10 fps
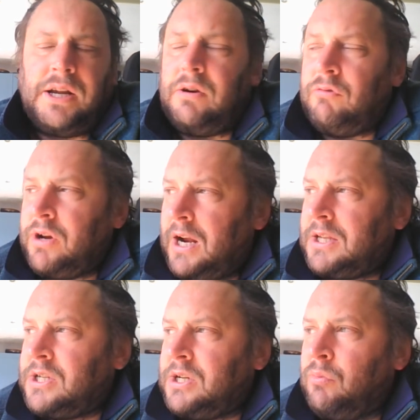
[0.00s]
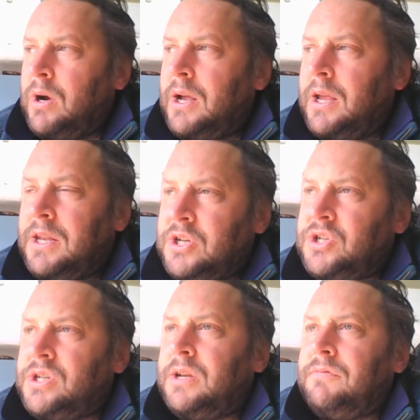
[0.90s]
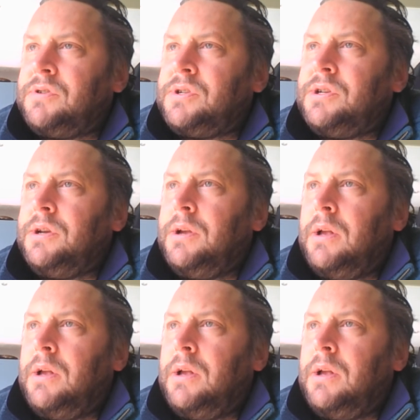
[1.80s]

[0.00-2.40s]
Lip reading: in a reality where initiatives